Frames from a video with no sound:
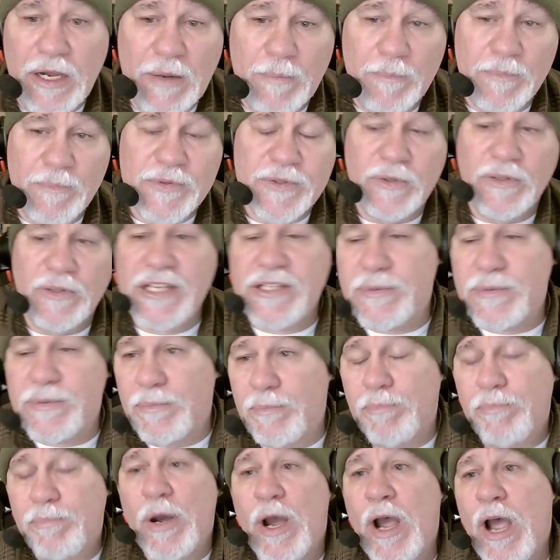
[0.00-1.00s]
So let's
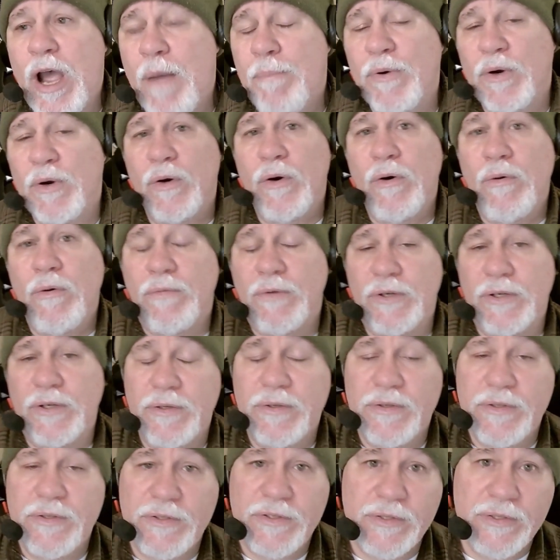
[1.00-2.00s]
pop over
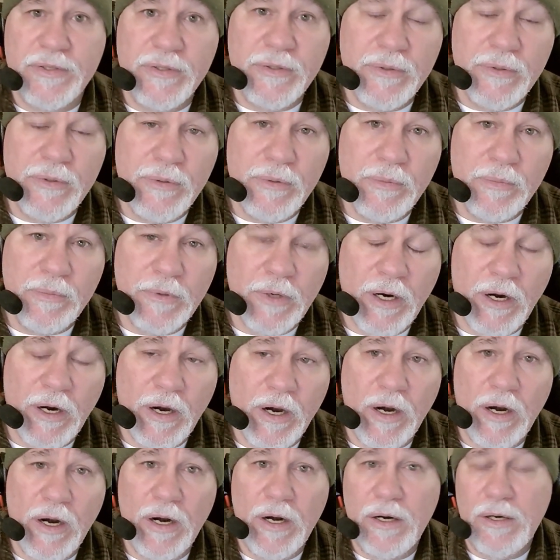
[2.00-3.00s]
to
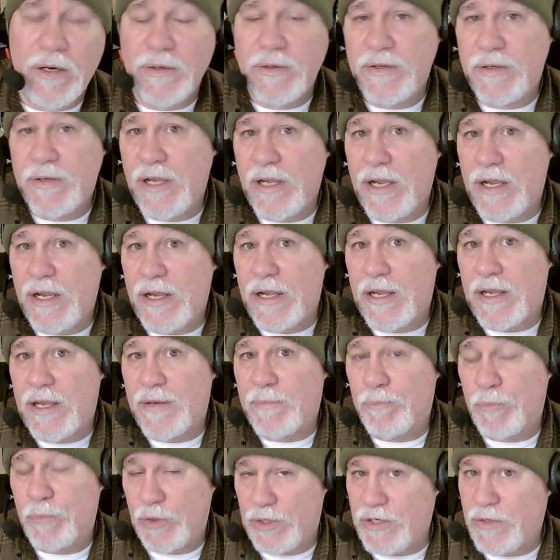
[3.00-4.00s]
our
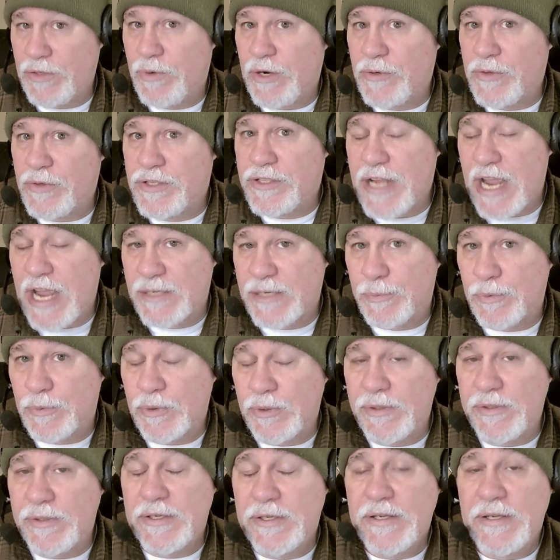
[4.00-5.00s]
Brilliant Directories
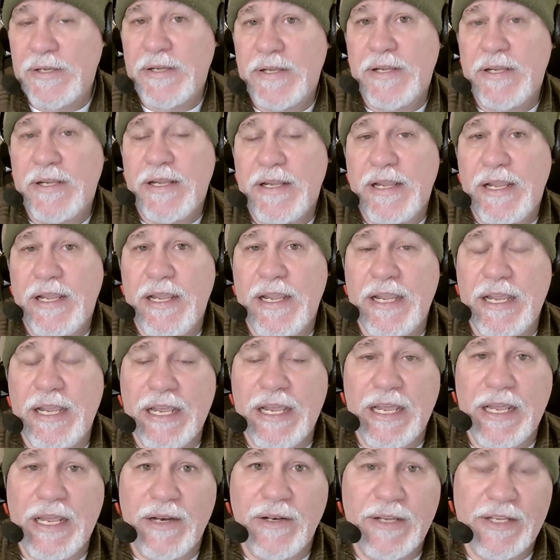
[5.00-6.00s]
dashboard.
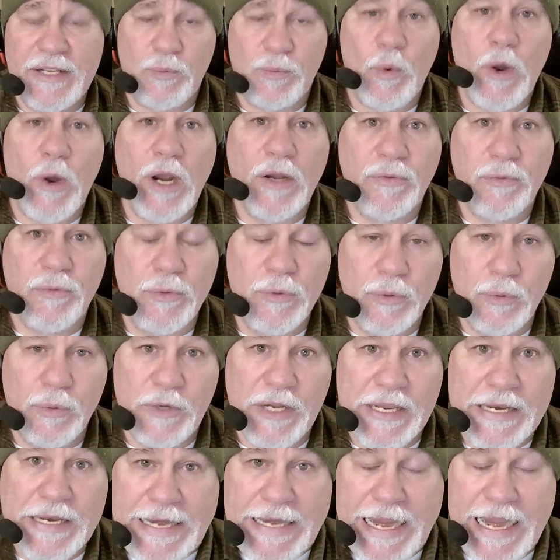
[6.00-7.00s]
And let's walk through
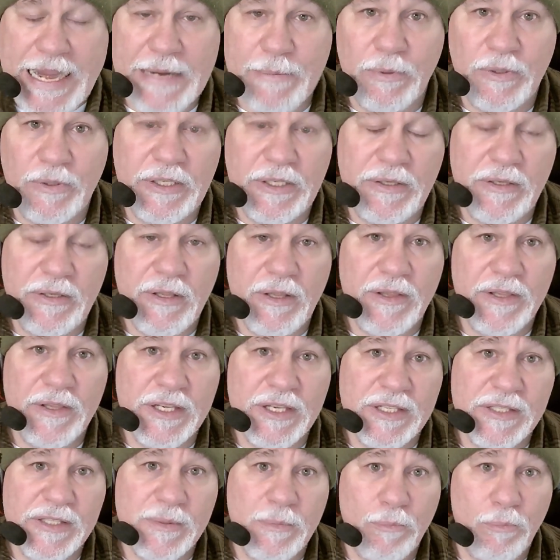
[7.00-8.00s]
enabling
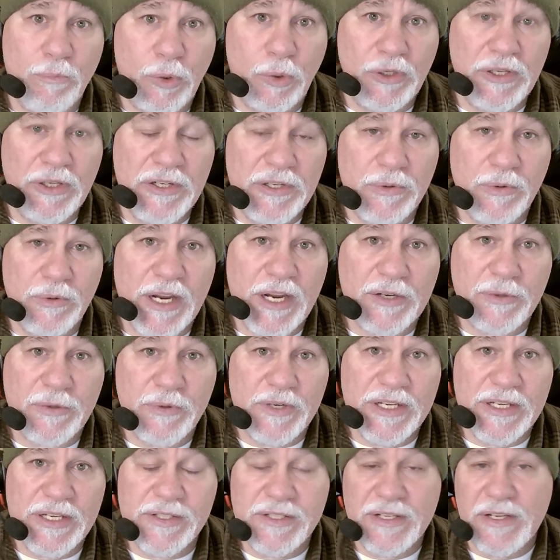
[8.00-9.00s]
this Brilliant
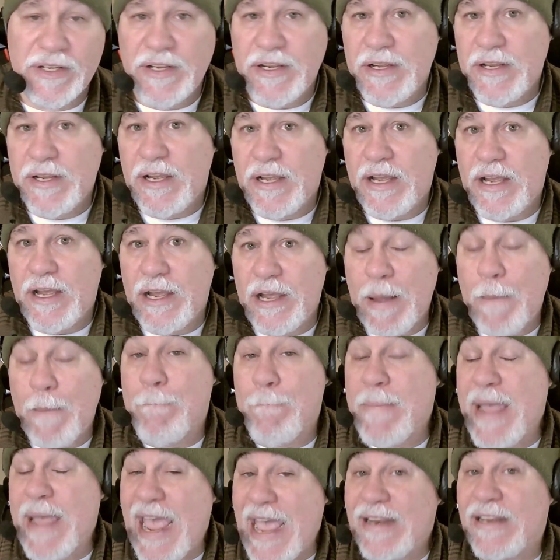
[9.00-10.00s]
Directories
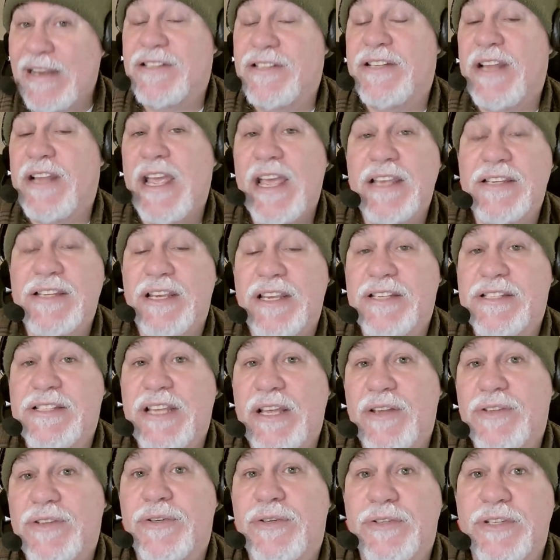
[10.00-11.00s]
managed
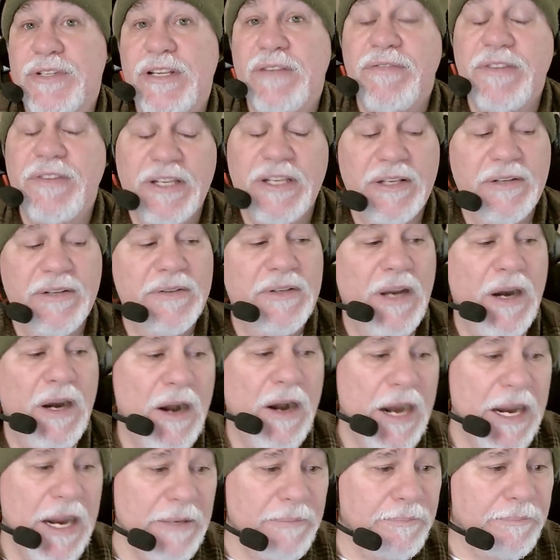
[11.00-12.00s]
SSL certificate. All
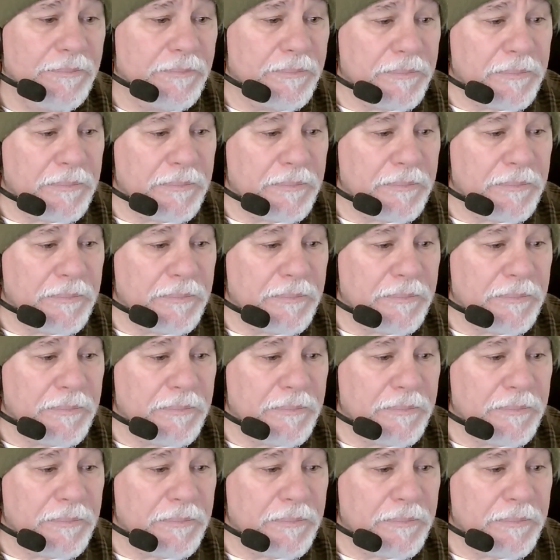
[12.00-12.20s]
right.